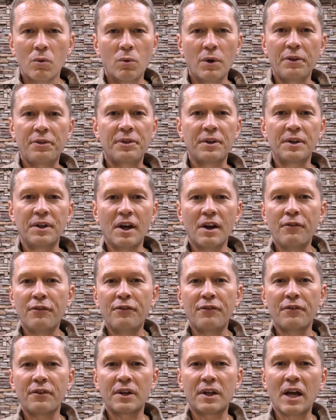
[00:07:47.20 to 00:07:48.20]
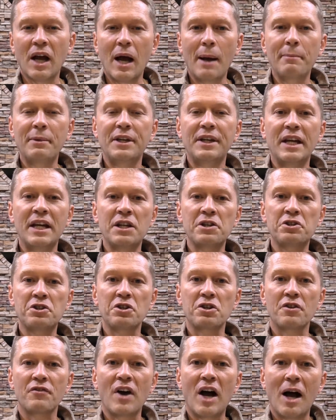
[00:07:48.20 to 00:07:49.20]
with enough
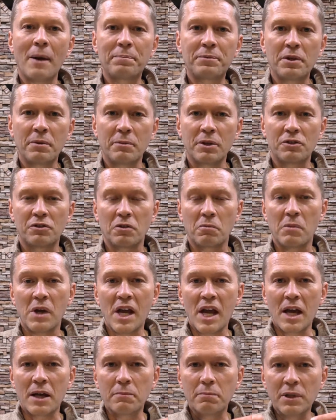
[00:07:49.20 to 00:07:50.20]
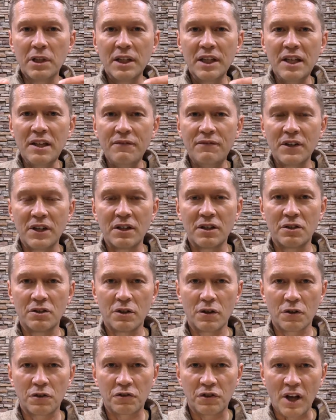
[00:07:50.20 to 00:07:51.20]
combination of optimism and believing in
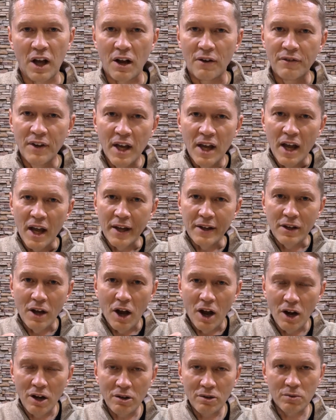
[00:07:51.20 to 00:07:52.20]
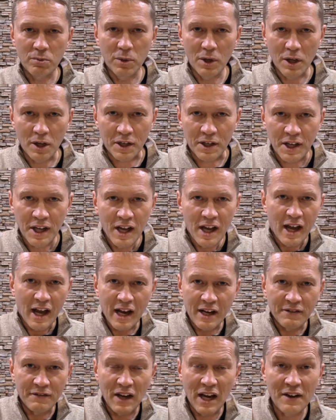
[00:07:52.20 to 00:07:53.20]
yourself and hard work
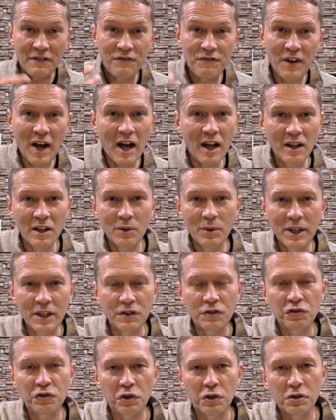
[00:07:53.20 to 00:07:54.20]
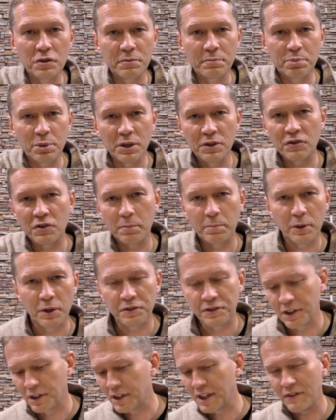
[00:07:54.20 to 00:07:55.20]
and following certain
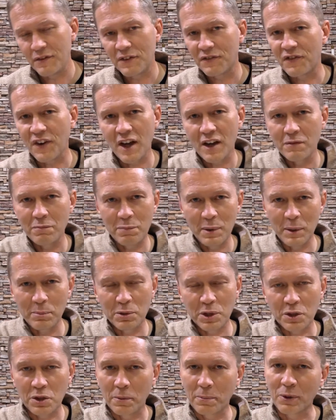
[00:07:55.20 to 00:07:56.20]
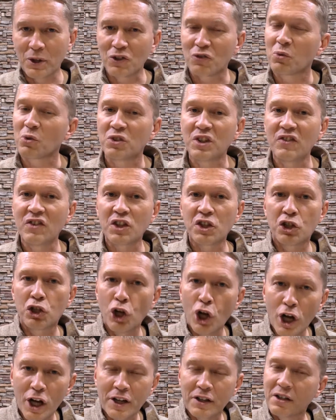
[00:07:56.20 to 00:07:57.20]
principles. And they'll even find biblical principles, even
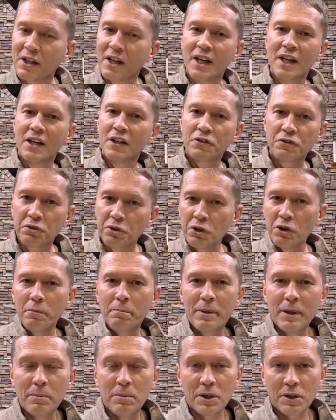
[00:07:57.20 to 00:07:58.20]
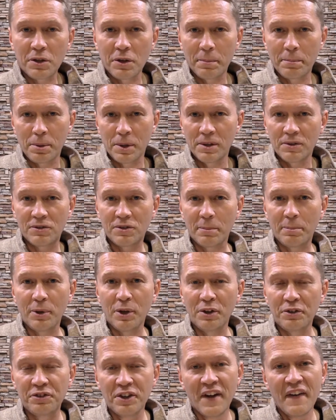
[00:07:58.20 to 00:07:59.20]
good, true biblical
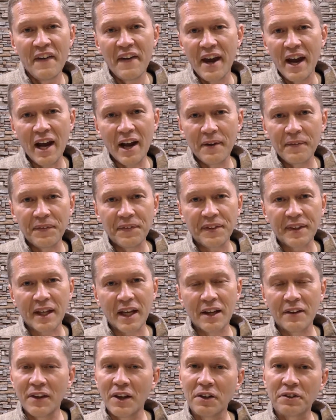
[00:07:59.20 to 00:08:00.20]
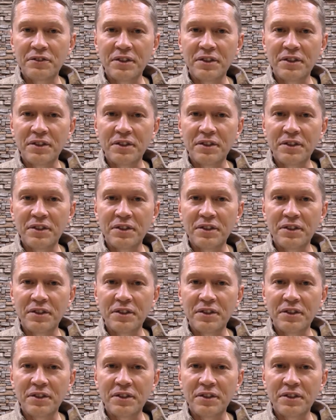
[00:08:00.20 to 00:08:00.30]
principles, and they'll